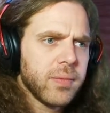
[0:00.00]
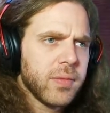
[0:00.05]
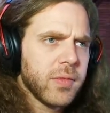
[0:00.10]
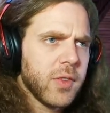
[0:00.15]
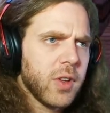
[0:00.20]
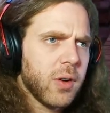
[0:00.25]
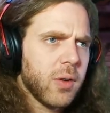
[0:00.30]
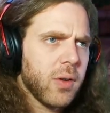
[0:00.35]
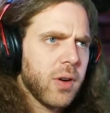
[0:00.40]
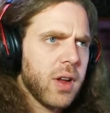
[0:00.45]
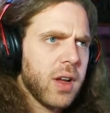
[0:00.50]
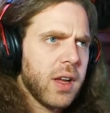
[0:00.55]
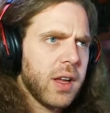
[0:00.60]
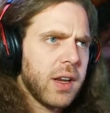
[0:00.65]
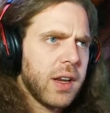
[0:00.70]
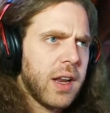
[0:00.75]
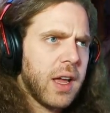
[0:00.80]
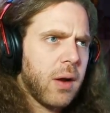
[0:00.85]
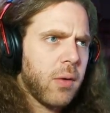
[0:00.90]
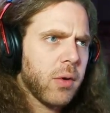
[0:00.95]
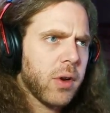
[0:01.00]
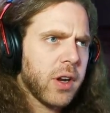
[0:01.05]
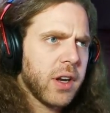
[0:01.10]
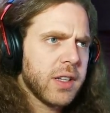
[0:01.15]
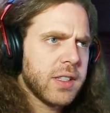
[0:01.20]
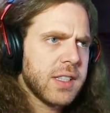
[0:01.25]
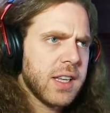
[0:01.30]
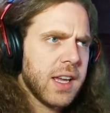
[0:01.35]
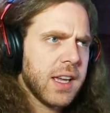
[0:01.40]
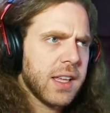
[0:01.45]
All right, now we're gonna
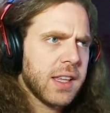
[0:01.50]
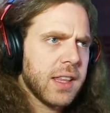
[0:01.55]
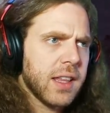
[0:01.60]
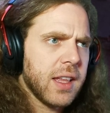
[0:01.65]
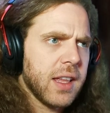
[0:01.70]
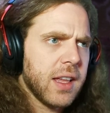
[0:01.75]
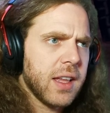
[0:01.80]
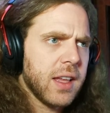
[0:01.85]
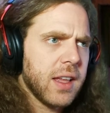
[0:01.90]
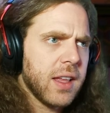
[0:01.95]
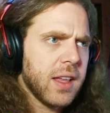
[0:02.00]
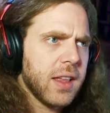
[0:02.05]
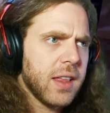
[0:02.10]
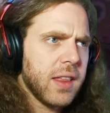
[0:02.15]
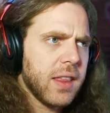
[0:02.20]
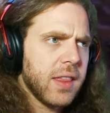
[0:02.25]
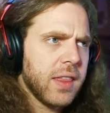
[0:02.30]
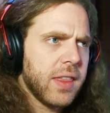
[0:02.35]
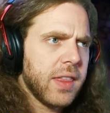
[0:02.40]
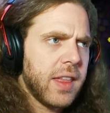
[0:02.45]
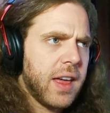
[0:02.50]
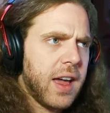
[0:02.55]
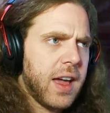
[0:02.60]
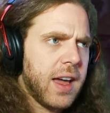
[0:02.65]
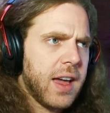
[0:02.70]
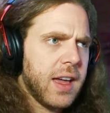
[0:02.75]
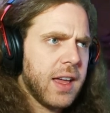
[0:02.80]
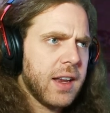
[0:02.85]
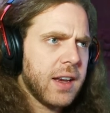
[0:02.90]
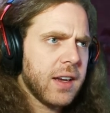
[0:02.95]
take
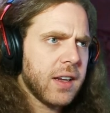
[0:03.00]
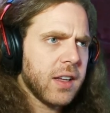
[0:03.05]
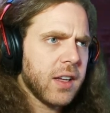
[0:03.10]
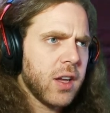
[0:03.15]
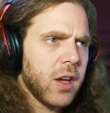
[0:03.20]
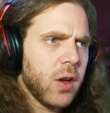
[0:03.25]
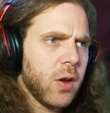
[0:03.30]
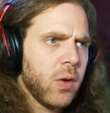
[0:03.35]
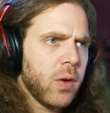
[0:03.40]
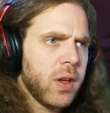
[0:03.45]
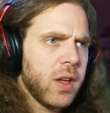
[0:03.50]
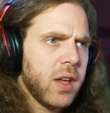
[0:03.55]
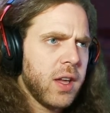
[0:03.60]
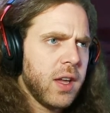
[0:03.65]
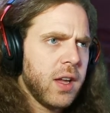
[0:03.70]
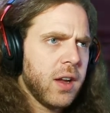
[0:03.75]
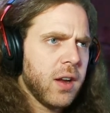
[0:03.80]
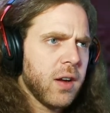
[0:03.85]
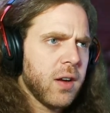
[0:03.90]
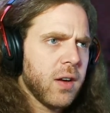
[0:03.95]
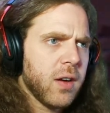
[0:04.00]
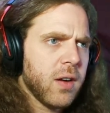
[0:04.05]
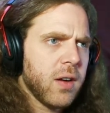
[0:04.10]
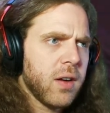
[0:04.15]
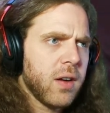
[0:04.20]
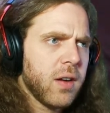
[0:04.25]
that, go here,